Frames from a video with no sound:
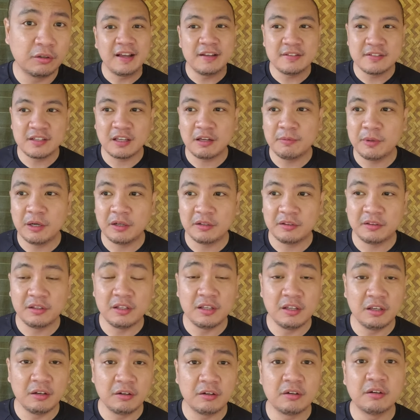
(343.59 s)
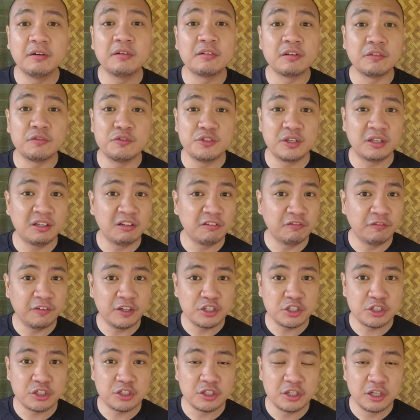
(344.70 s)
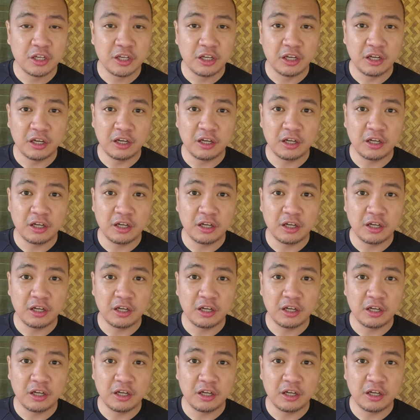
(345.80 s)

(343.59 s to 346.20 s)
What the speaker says: ask about the occurrence of jellyfish